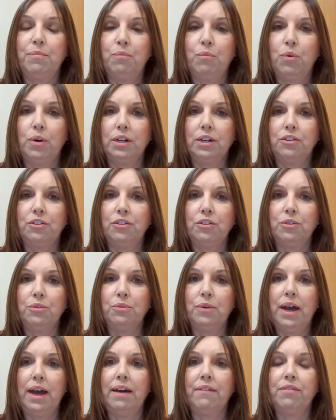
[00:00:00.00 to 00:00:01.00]
want to
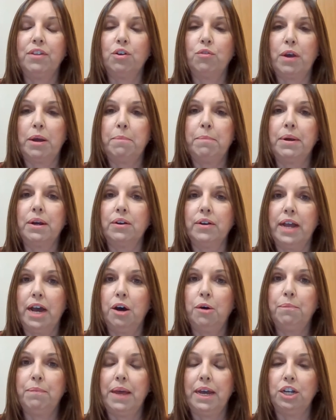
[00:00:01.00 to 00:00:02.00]
have the grandparent
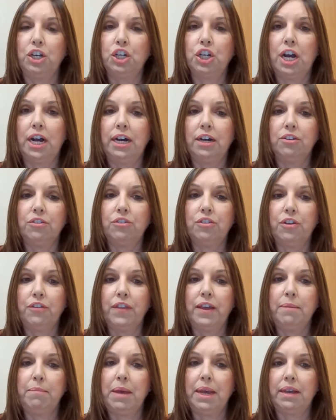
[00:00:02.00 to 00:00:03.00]
help that child. So
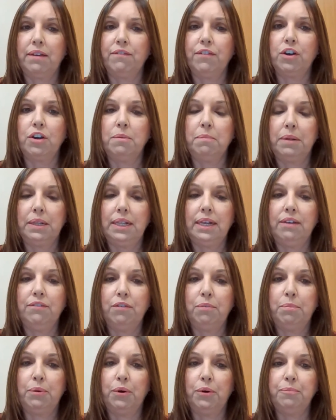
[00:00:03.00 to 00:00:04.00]
they make it very
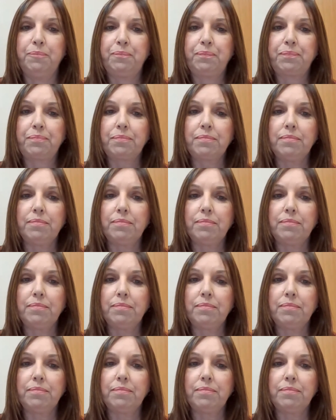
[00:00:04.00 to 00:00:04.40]
believable.